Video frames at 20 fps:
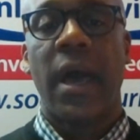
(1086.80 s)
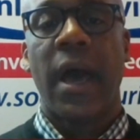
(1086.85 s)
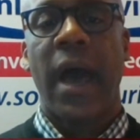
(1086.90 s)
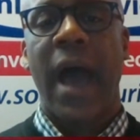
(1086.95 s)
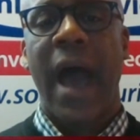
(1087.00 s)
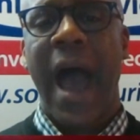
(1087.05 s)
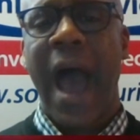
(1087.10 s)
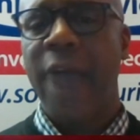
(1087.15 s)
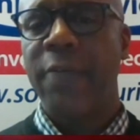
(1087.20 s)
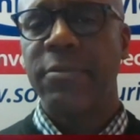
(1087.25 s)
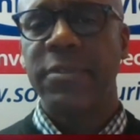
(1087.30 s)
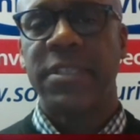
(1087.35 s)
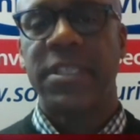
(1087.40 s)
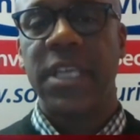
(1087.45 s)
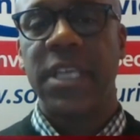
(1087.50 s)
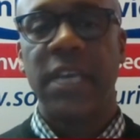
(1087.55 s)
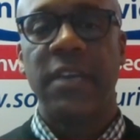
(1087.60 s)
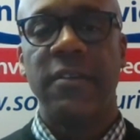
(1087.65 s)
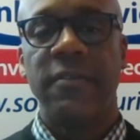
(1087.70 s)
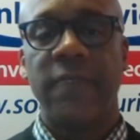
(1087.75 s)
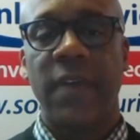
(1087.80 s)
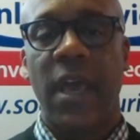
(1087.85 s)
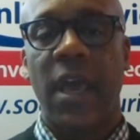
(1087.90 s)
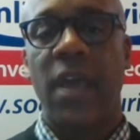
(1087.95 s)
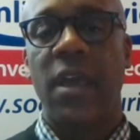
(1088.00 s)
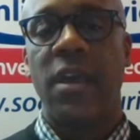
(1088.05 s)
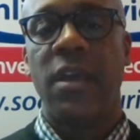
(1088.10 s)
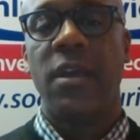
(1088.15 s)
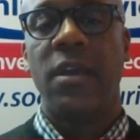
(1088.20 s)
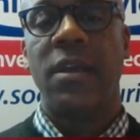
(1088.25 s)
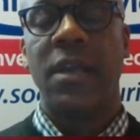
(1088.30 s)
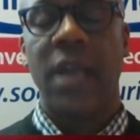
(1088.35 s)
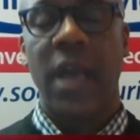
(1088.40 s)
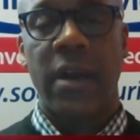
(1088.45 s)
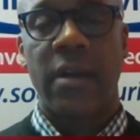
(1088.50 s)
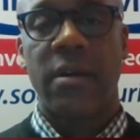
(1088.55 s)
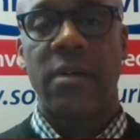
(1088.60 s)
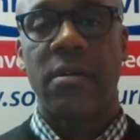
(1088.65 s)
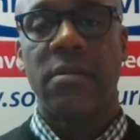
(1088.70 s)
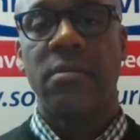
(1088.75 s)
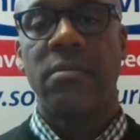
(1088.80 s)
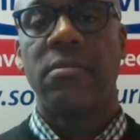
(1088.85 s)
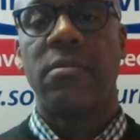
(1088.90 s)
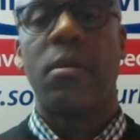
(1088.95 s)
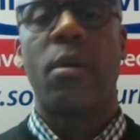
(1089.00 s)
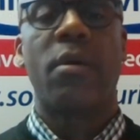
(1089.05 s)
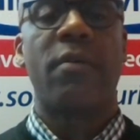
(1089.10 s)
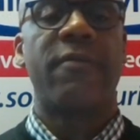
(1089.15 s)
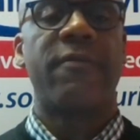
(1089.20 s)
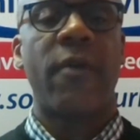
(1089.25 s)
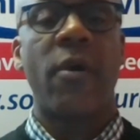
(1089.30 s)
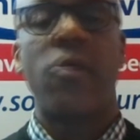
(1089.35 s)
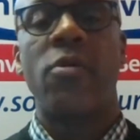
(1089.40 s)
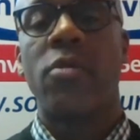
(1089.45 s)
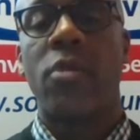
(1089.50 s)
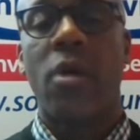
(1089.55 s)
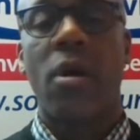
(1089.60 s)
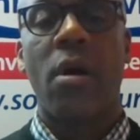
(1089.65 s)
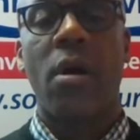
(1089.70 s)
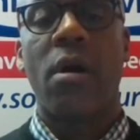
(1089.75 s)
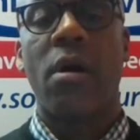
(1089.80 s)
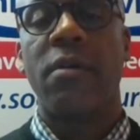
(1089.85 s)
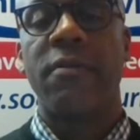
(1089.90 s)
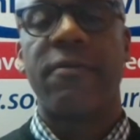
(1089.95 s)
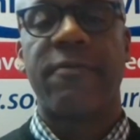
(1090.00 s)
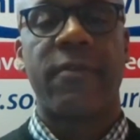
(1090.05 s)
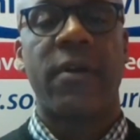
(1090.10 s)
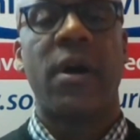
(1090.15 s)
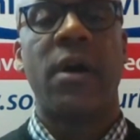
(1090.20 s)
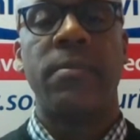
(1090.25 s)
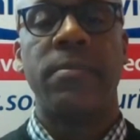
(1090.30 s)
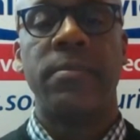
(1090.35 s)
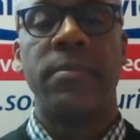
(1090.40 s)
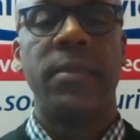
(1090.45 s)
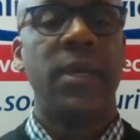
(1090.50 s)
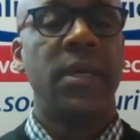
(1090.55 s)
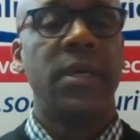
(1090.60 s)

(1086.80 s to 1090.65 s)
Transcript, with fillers: I received a letter or a phone call from